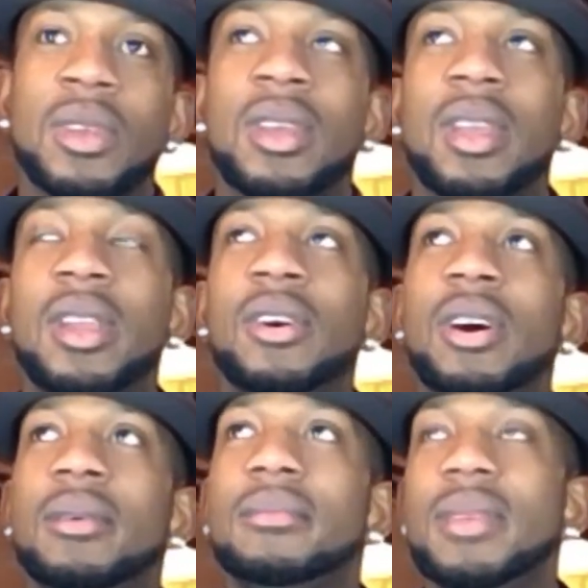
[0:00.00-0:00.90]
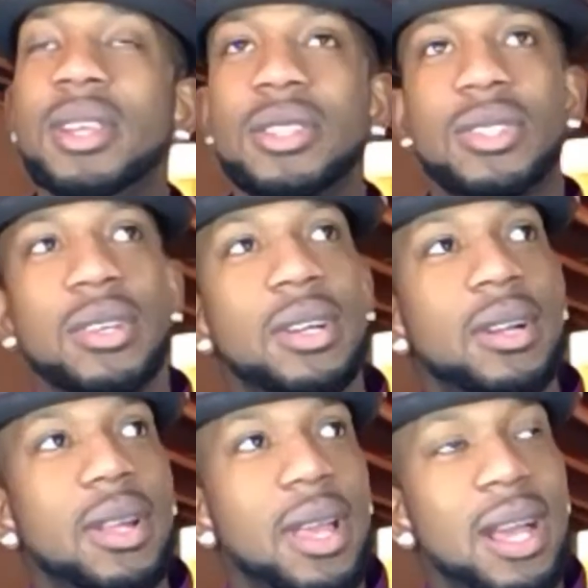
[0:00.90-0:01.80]
You know, me used to
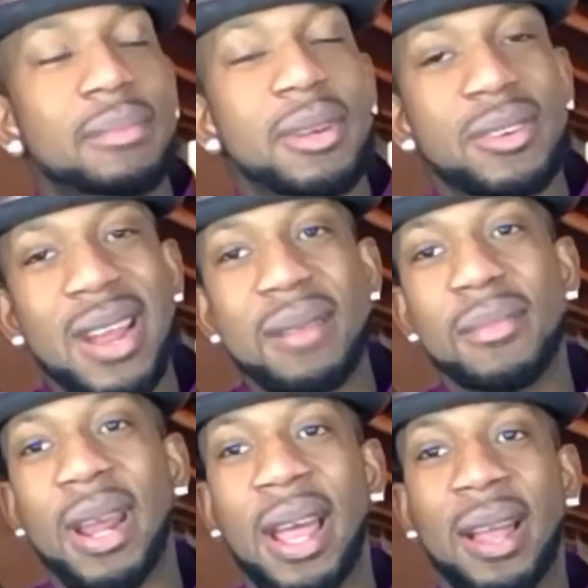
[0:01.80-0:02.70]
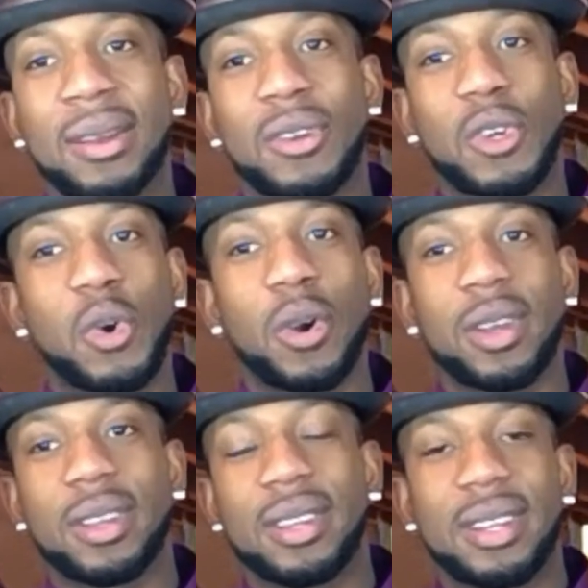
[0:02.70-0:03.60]
help my grandmother
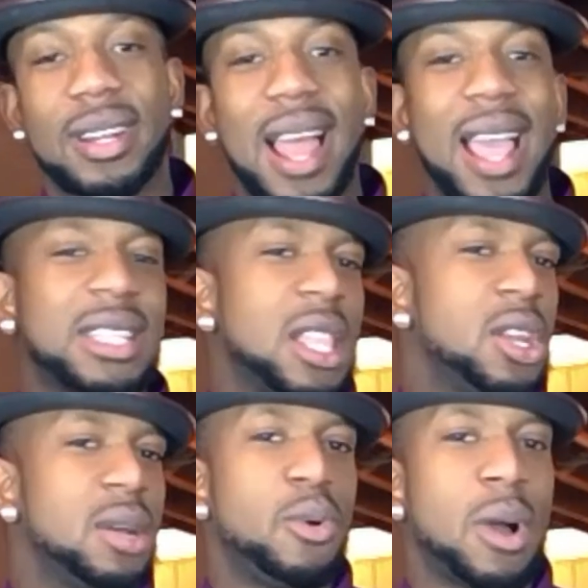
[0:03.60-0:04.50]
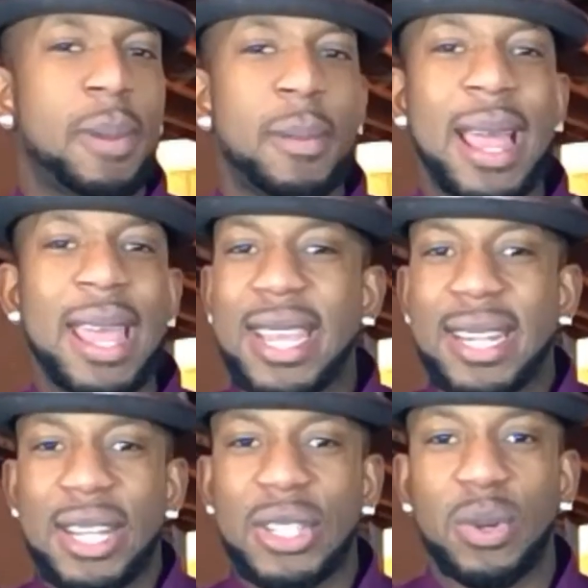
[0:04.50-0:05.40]
cook, like as a little boy, probably like 8
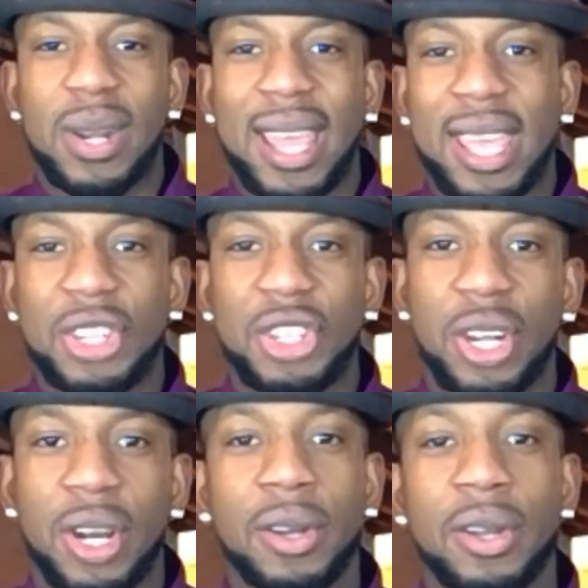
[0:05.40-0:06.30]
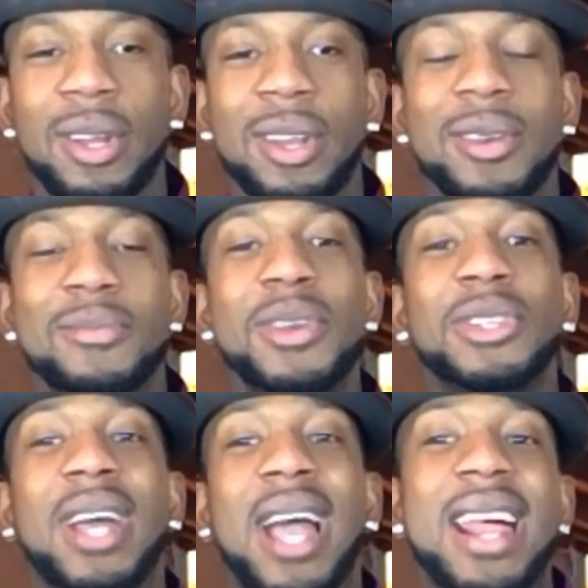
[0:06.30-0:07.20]
years old in the kitchen, you know. We used
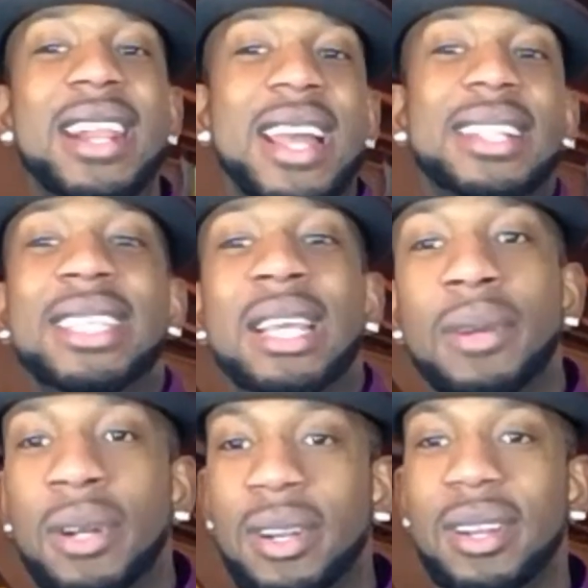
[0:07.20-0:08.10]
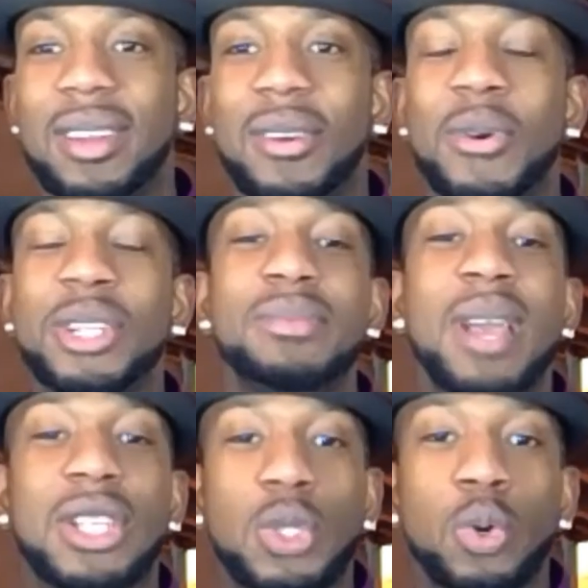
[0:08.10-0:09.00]
to add on that table. When she
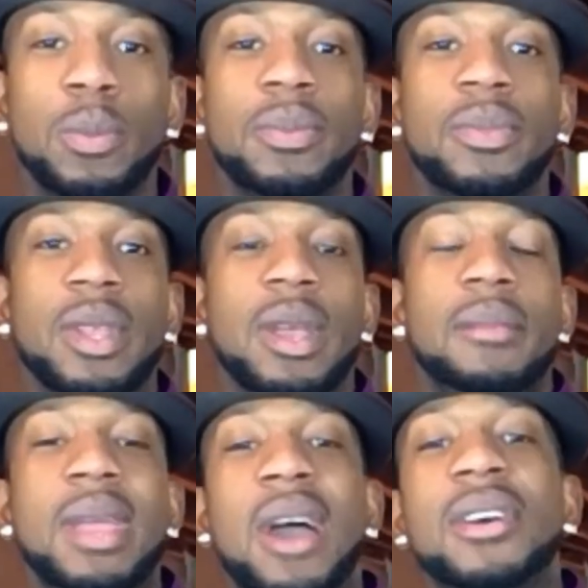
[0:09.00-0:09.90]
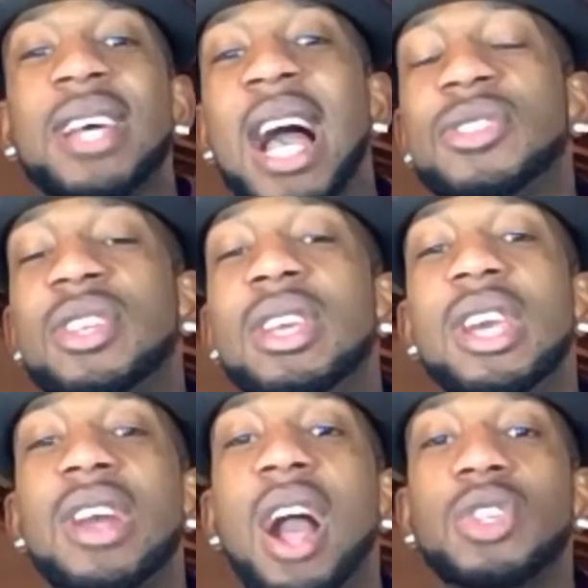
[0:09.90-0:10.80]
makes soup, me always ask you the
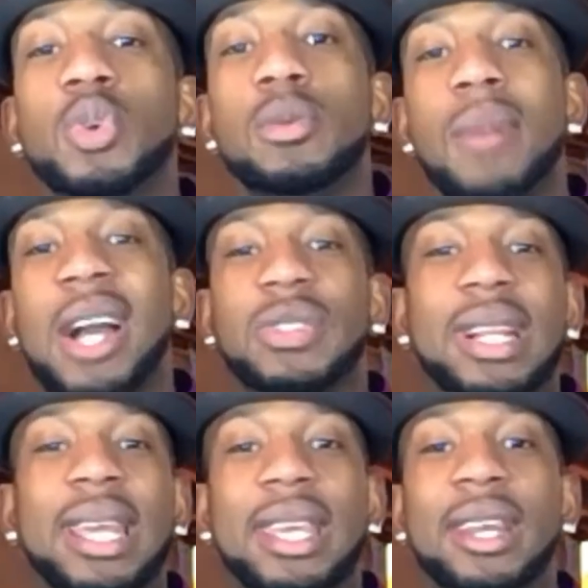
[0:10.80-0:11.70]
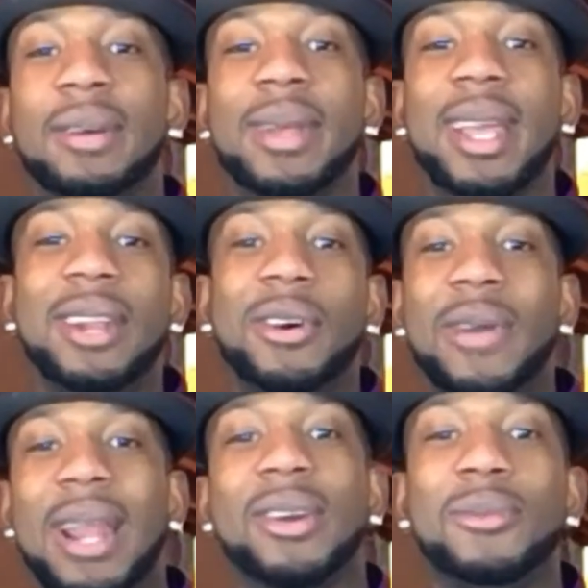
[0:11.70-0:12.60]
cock soup box with licky, you know, because you know,
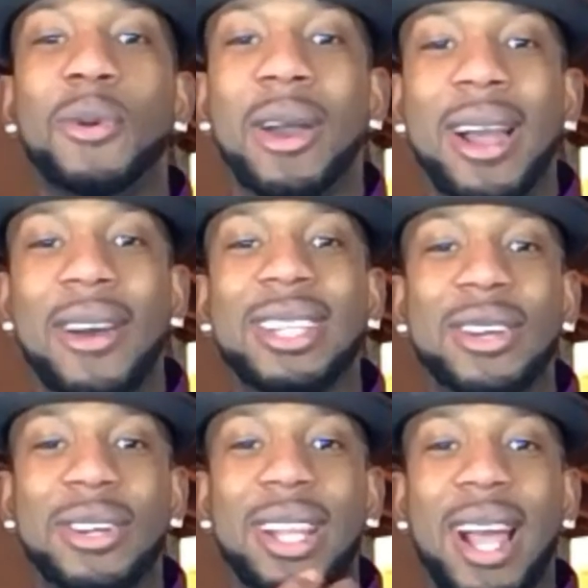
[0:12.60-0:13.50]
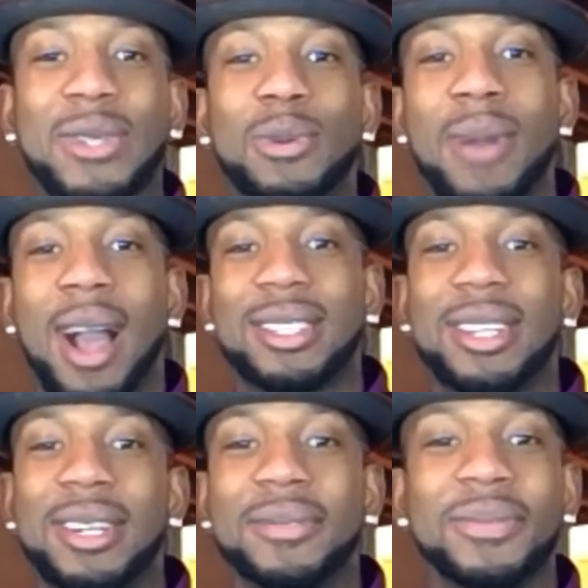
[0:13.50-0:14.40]
we little boy always got the cock soup box, you know.